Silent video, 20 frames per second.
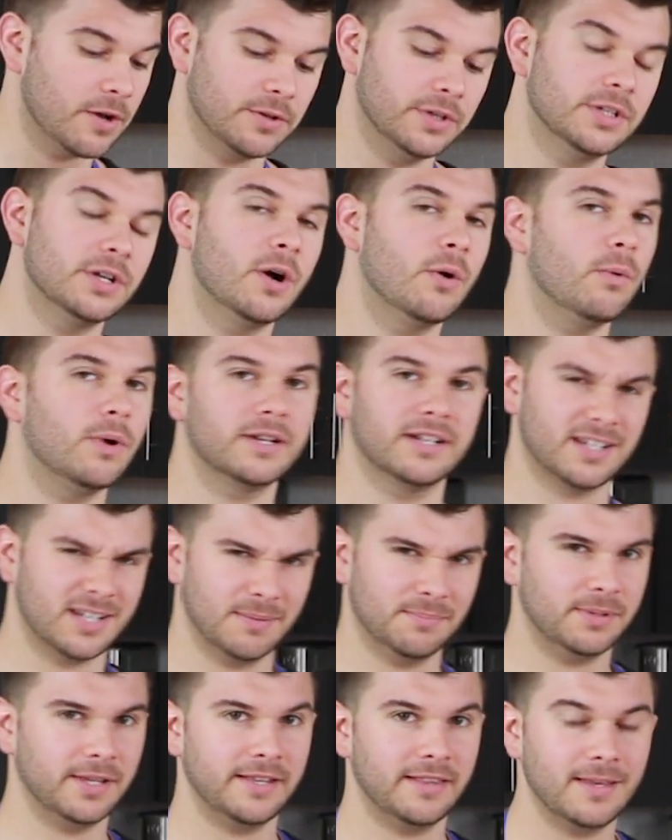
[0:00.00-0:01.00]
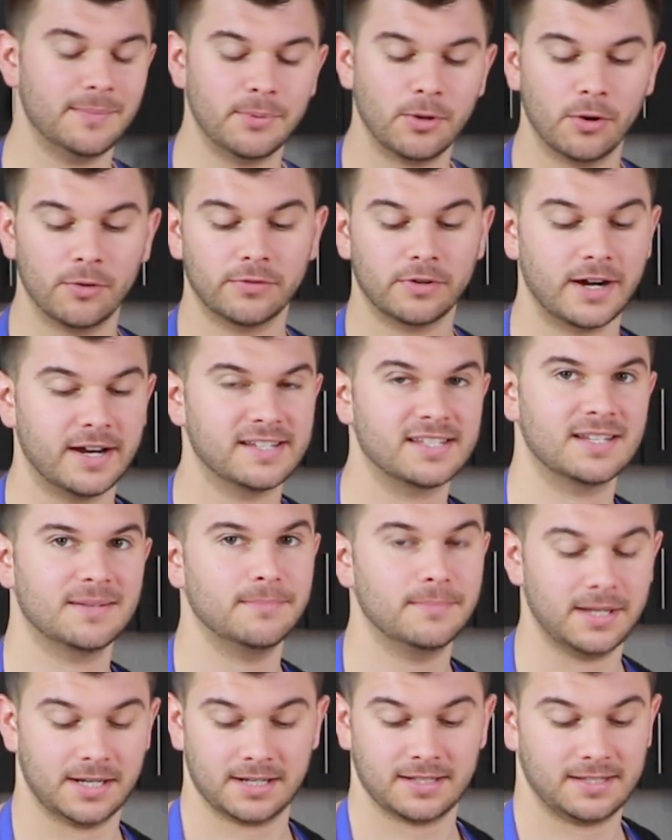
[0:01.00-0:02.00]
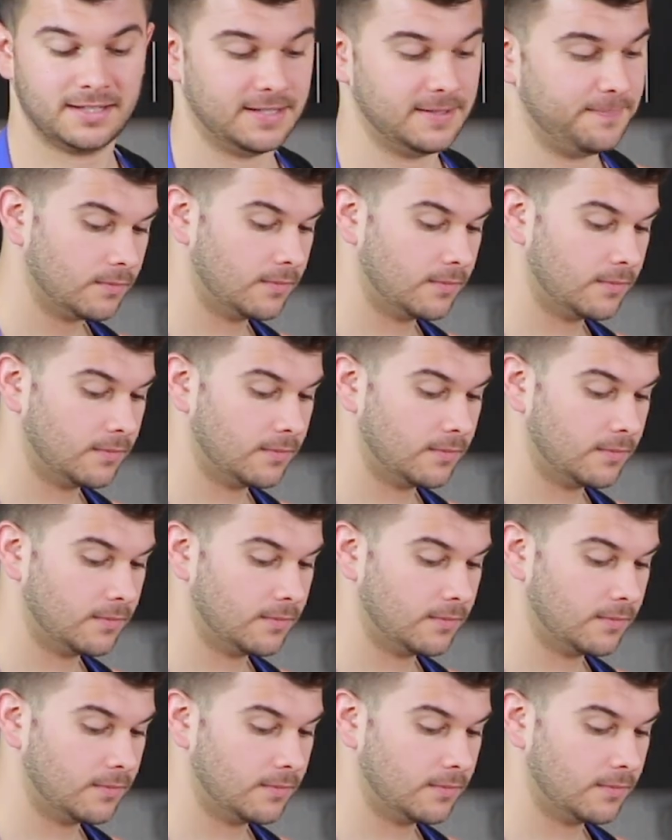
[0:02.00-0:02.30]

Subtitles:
You don't want it completely pulverized and mixed.